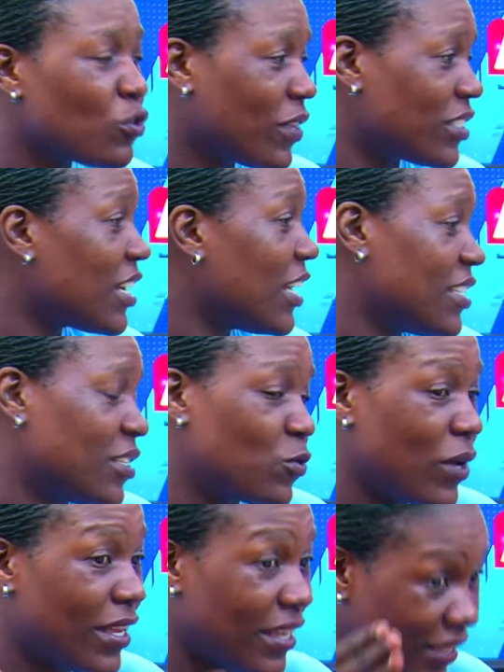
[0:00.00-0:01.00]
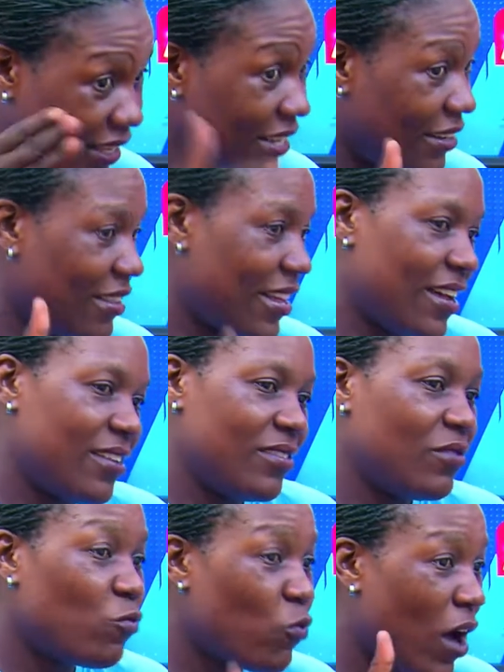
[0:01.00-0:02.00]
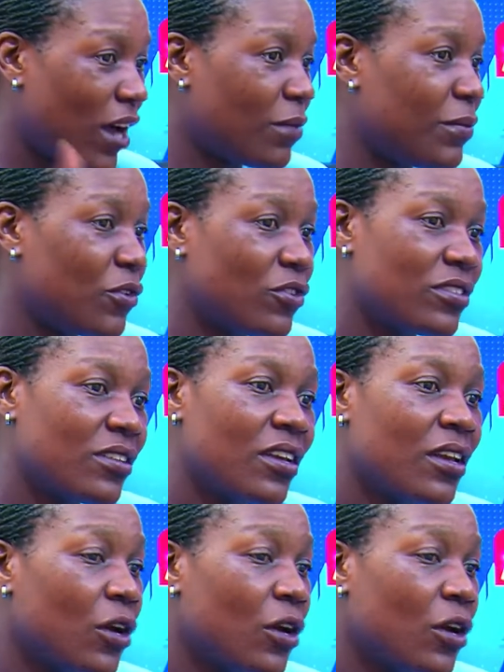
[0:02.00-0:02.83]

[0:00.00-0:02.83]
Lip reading: of the challenges were in their work, because